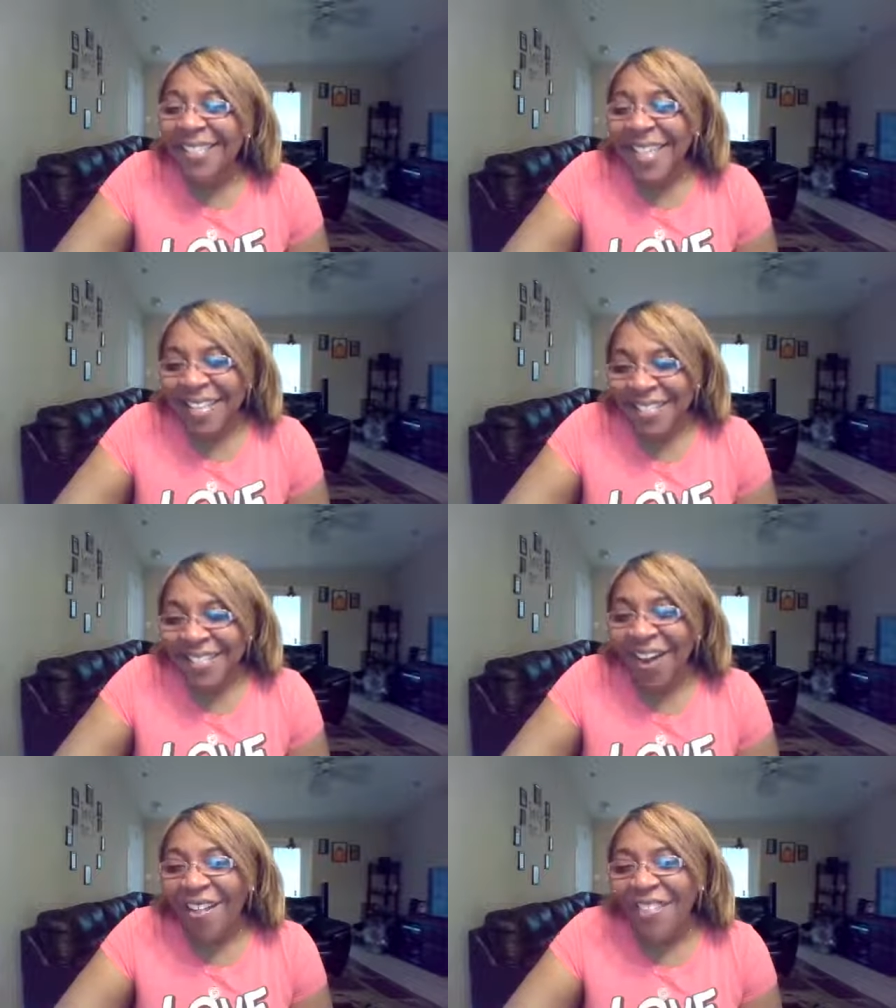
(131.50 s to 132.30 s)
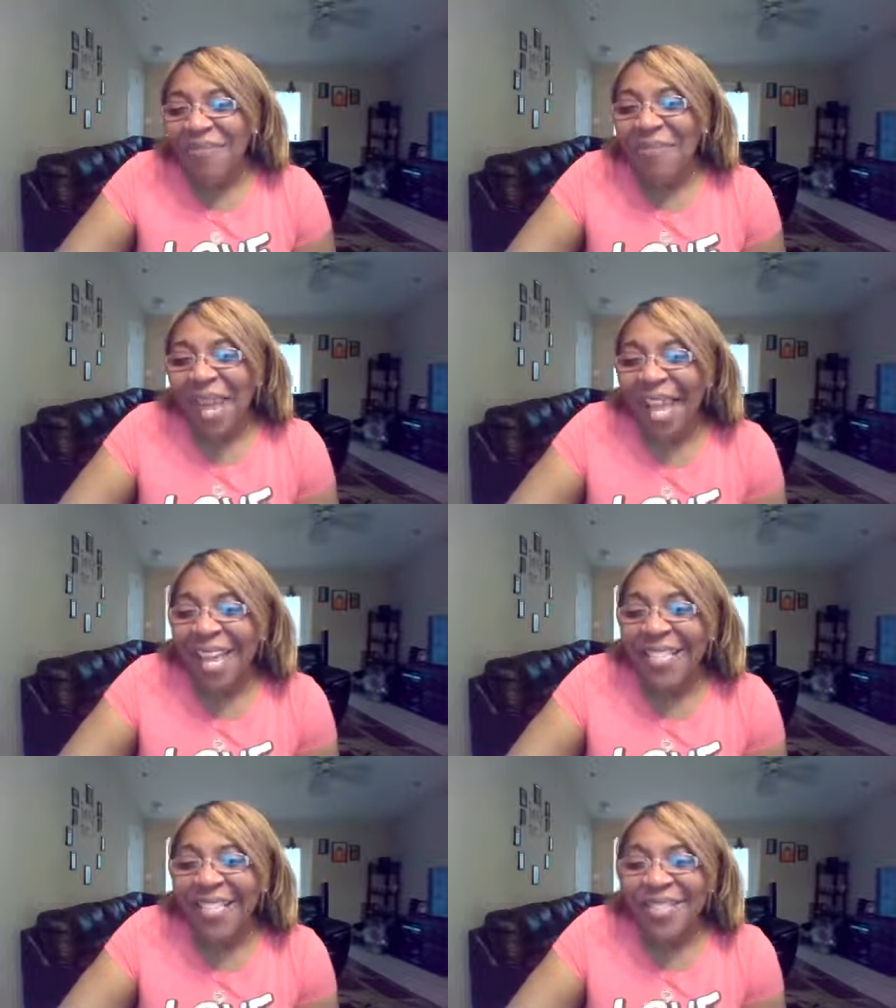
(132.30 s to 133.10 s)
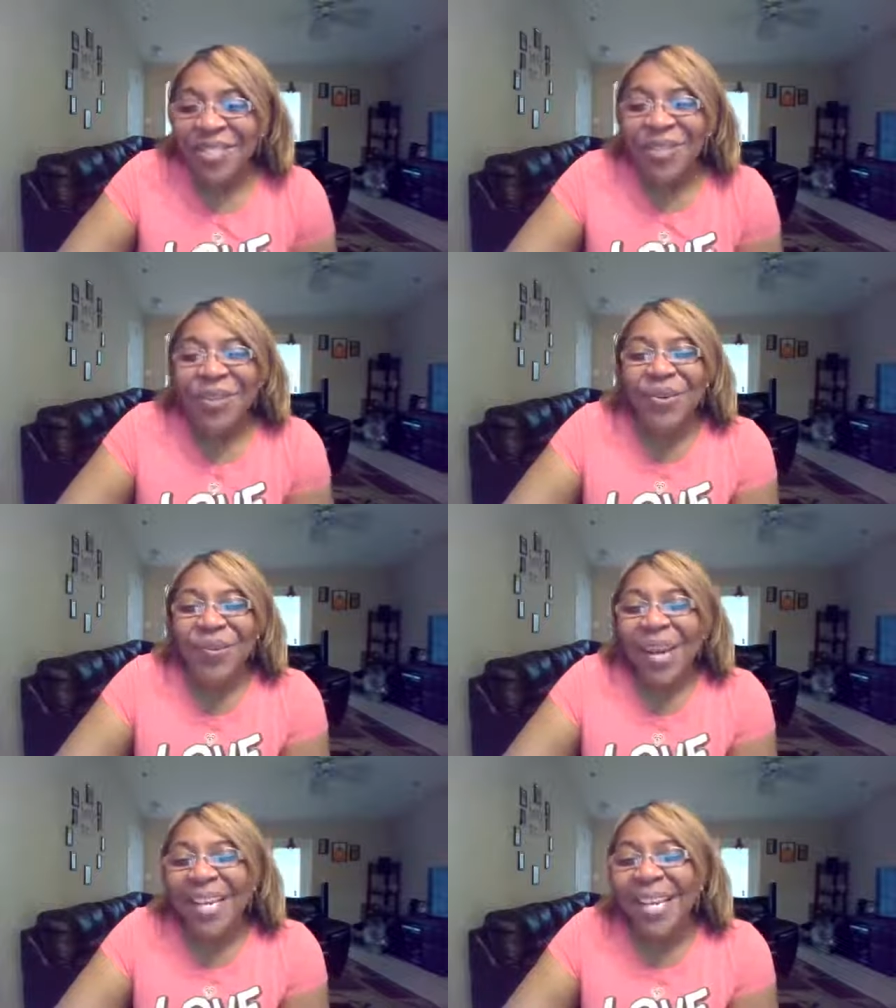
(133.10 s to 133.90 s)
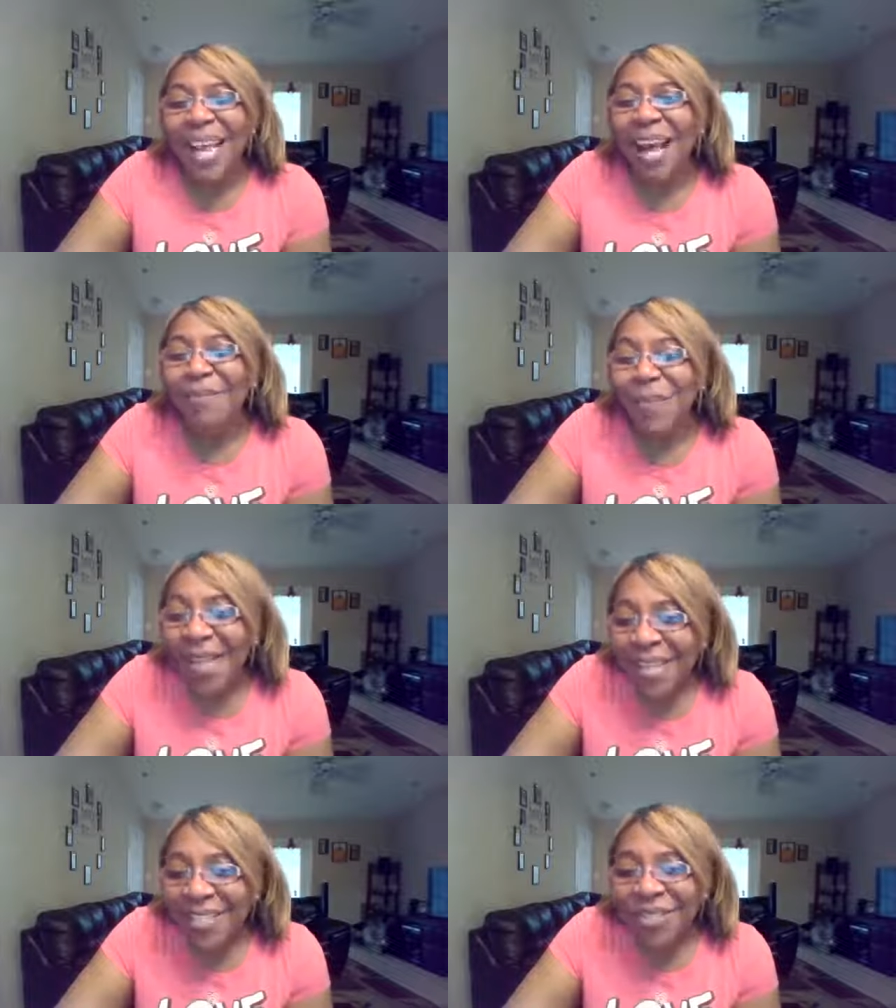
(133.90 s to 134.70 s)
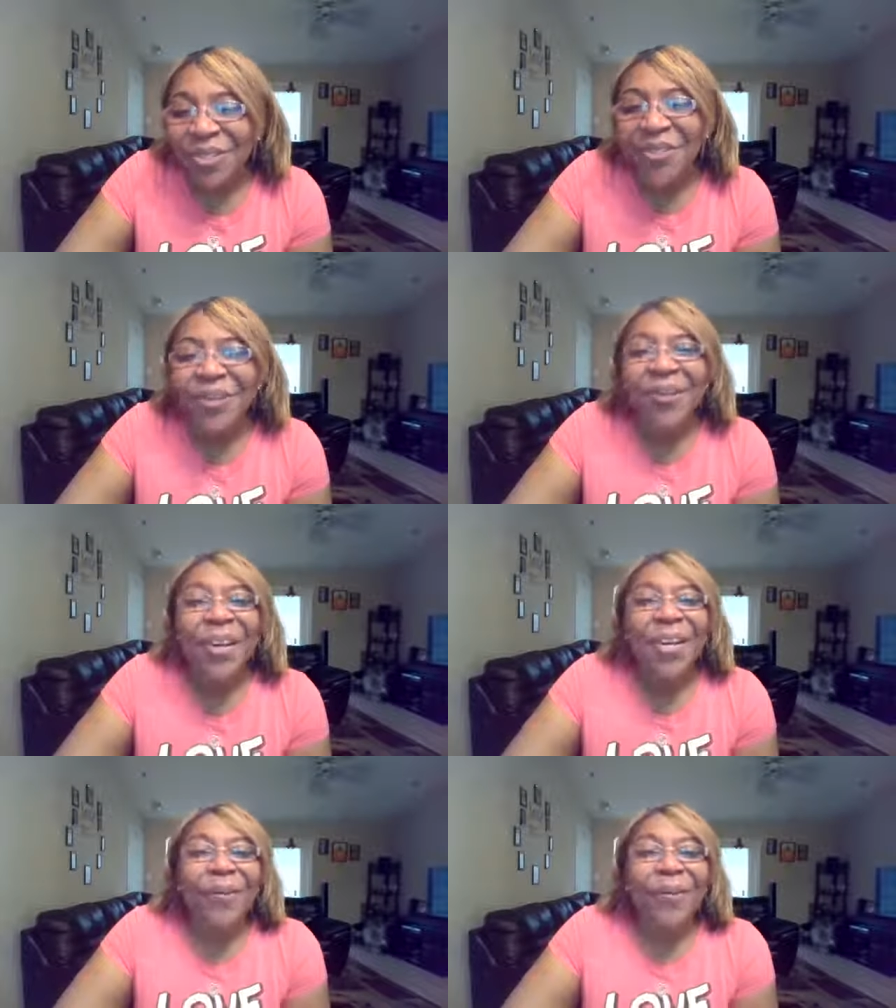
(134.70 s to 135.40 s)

That is awesome. Hey, Sister Coretta, God bless you.